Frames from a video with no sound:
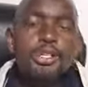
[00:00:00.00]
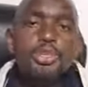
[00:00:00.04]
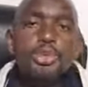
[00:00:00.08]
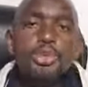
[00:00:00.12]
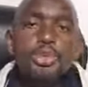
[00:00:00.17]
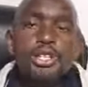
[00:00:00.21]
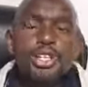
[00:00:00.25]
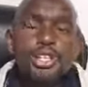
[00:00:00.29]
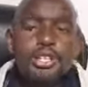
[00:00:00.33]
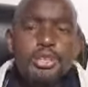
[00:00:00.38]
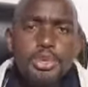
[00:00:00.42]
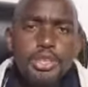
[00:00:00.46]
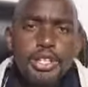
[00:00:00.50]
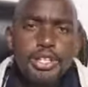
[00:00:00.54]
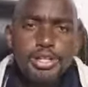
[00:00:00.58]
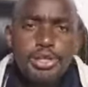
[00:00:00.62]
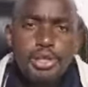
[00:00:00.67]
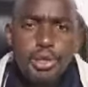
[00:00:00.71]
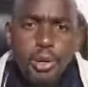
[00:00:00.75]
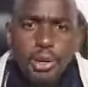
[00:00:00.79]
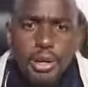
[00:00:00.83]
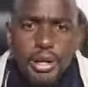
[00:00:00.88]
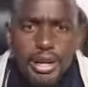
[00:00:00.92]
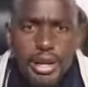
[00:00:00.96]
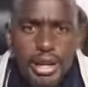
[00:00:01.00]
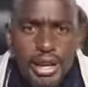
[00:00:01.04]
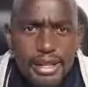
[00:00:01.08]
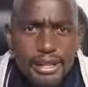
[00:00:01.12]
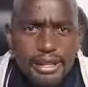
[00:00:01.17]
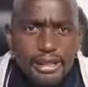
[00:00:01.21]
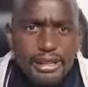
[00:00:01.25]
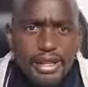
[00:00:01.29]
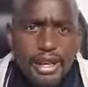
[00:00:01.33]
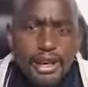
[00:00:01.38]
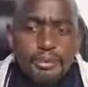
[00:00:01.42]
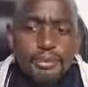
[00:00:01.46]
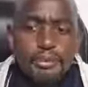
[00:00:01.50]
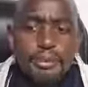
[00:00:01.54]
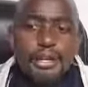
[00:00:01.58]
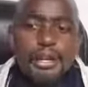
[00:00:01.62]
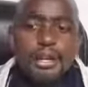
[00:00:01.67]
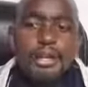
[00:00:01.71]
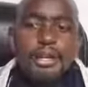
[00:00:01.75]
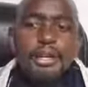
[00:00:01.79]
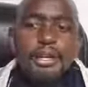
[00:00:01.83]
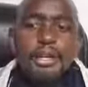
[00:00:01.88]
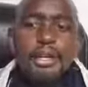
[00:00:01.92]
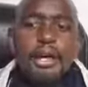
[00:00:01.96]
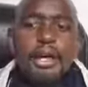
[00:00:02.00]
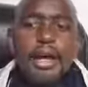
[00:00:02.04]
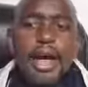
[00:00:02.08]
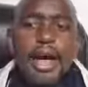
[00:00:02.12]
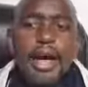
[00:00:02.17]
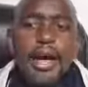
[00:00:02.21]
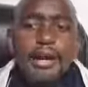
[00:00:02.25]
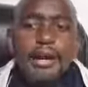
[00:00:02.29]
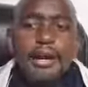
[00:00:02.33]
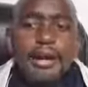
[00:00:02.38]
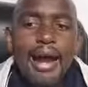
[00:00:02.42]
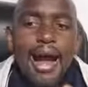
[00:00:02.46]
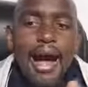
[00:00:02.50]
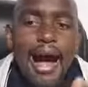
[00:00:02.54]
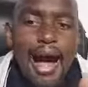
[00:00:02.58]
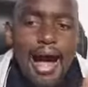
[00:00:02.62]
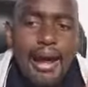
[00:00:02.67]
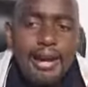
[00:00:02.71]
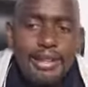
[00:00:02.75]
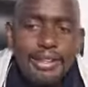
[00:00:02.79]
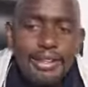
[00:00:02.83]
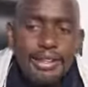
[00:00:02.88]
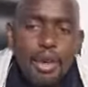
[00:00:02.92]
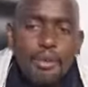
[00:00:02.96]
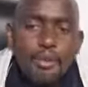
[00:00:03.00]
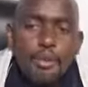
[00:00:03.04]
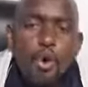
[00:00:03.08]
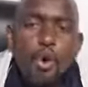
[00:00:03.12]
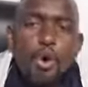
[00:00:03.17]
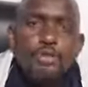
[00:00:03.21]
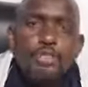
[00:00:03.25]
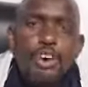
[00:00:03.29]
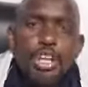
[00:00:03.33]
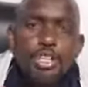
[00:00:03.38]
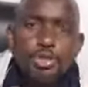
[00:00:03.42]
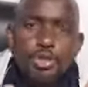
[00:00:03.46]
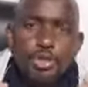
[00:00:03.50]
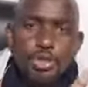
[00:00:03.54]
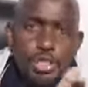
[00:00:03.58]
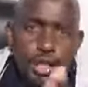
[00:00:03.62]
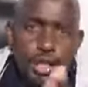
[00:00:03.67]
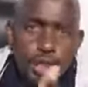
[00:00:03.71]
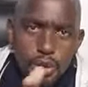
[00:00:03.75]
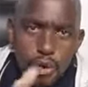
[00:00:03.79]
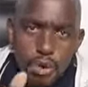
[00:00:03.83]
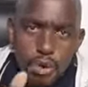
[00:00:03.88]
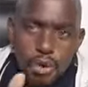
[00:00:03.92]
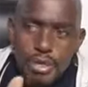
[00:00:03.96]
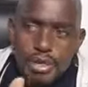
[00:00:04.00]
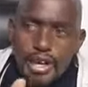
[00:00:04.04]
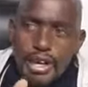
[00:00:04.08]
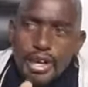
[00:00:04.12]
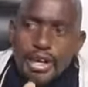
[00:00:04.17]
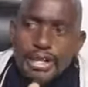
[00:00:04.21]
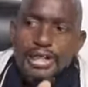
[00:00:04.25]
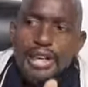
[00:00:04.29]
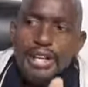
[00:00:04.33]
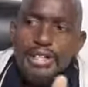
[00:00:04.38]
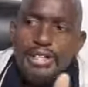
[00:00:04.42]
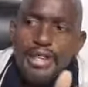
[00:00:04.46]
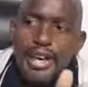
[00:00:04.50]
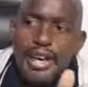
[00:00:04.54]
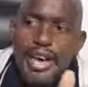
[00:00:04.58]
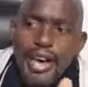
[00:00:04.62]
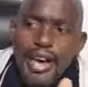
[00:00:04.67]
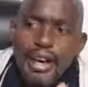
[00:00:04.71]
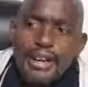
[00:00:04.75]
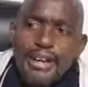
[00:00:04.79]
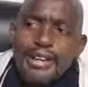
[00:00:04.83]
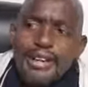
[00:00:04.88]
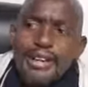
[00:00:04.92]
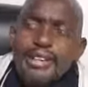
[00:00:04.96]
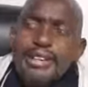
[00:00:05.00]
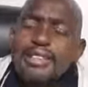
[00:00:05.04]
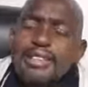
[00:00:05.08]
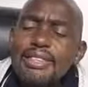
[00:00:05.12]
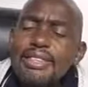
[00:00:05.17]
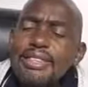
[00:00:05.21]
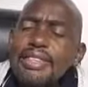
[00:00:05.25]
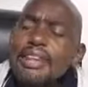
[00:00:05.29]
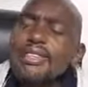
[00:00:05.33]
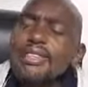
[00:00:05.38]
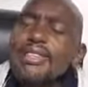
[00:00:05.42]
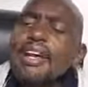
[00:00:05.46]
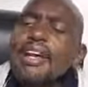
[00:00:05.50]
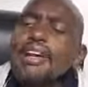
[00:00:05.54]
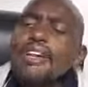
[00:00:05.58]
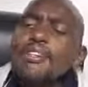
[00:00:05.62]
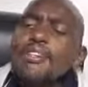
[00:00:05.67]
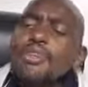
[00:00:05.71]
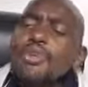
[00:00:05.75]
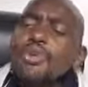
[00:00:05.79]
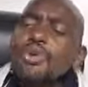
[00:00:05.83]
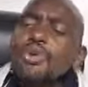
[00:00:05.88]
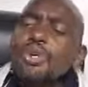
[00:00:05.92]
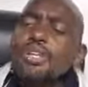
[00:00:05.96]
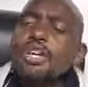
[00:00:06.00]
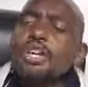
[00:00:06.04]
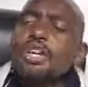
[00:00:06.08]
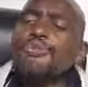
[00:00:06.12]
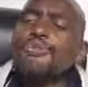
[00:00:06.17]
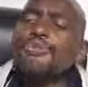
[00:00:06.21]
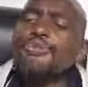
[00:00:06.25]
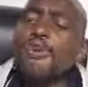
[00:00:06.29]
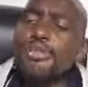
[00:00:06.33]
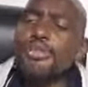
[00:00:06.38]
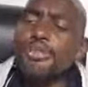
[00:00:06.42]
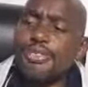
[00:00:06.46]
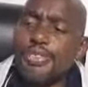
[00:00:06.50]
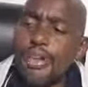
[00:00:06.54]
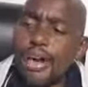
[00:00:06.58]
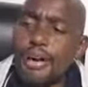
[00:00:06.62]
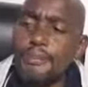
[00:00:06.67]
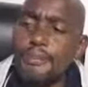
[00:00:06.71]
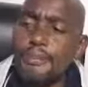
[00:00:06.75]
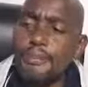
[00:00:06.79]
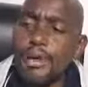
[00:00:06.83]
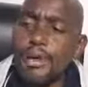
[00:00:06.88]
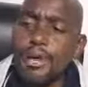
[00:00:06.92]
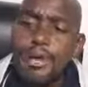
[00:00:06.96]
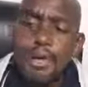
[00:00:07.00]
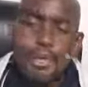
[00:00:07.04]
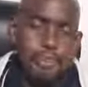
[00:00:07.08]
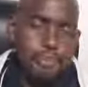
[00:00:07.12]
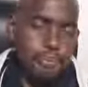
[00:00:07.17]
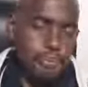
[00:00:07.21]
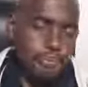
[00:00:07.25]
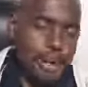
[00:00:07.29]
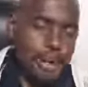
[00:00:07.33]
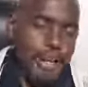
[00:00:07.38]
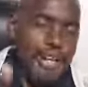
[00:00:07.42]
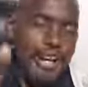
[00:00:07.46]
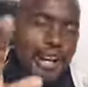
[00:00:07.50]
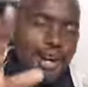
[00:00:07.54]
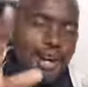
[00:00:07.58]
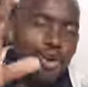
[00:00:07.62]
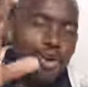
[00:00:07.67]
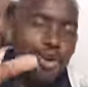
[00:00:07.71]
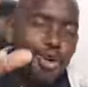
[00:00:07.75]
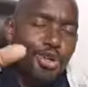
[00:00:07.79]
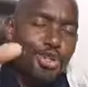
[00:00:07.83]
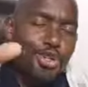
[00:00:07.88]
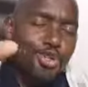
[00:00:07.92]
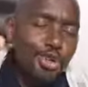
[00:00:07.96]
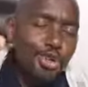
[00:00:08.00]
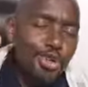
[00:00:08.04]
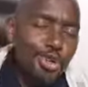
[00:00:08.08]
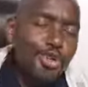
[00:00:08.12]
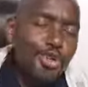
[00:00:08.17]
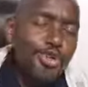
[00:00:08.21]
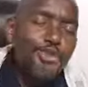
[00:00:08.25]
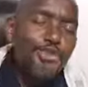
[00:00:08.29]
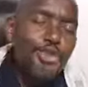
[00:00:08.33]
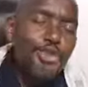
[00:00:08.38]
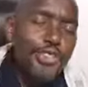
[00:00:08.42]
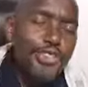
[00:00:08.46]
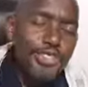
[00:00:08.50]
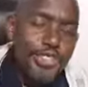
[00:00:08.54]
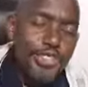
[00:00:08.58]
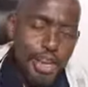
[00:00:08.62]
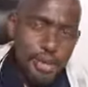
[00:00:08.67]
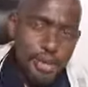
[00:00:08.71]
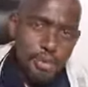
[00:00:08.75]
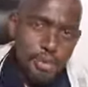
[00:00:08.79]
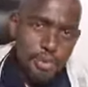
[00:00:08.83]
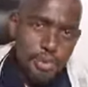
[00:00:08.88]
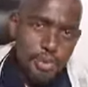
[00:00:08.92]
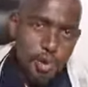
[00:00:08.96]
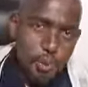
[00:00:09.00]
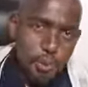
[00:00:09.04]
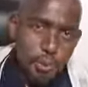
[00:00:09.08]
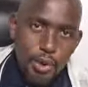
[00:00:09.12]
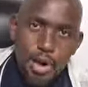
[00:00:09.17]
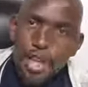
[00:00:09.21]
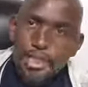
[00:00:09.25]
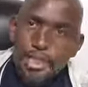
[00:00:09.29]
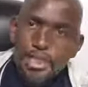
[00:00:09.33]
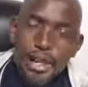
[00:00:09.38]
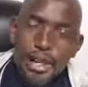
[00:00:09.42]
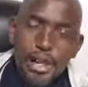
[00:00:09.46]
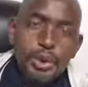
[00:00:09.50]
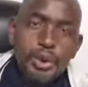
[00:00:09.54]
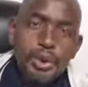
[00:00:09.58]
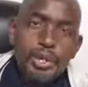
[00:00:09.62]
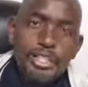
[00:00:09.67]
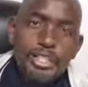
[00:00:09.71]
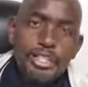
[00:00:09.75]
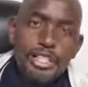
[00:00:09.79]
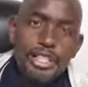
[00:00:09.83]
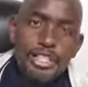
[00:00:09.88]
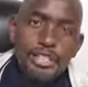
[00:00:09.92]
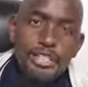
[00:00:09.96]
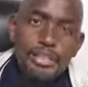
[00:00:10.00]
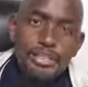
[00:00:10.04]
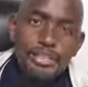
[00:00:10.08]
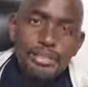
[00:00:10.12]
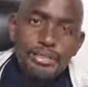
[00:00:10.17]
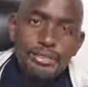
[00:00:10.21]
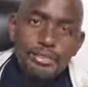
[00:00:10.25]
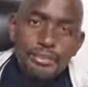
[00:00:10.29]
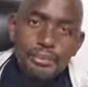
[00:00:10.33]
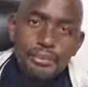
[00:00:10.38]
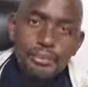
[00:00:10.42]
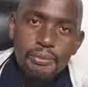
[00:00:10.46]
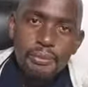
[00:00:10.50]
You need to disconnect them and hand them over to the Lord that anything that is looking for them better go to look for them where the Lord is.